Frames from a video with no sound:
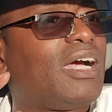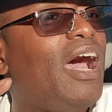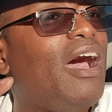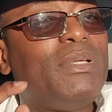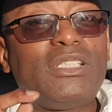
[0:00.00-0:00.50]

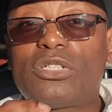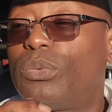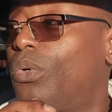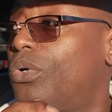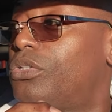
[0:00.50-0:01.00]
coming
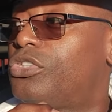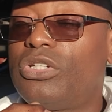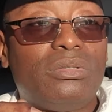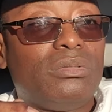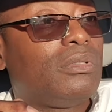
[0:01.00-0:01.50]
towards
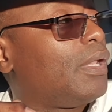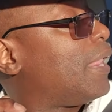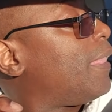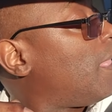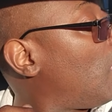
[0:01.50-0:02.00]
you,
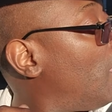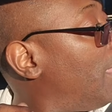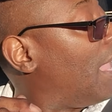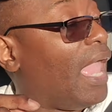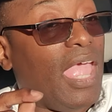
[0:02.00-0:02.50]

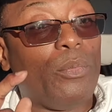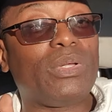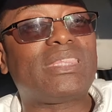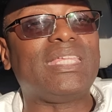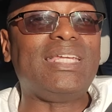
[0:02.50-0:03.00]

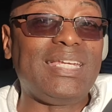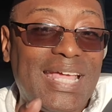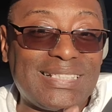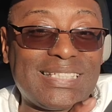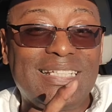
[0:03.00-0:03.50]
and within
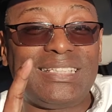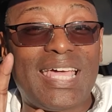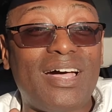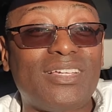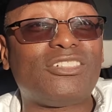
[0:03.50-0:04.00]
that
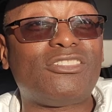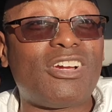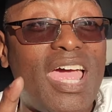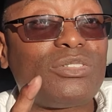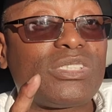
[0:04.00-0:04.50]
10,000
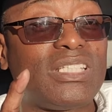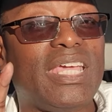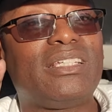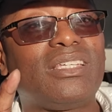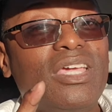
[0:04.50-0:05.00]

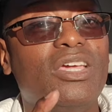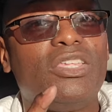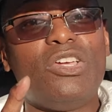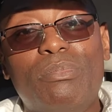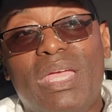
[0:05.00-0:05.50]
rattlesnakes,
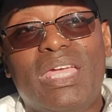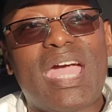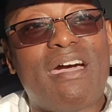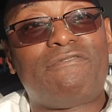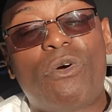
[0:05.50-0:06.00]
you may
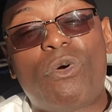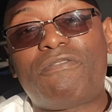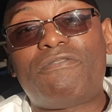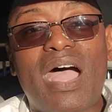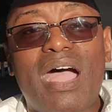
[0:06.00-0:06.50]
got
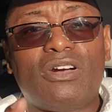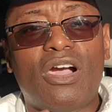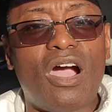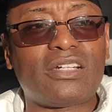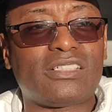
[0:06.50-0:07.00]
4 or
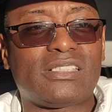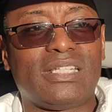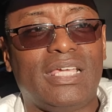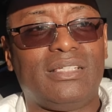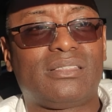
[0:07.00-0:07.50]
5 garter
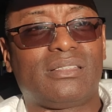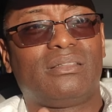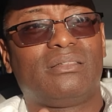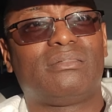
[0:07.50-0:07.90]
snakes.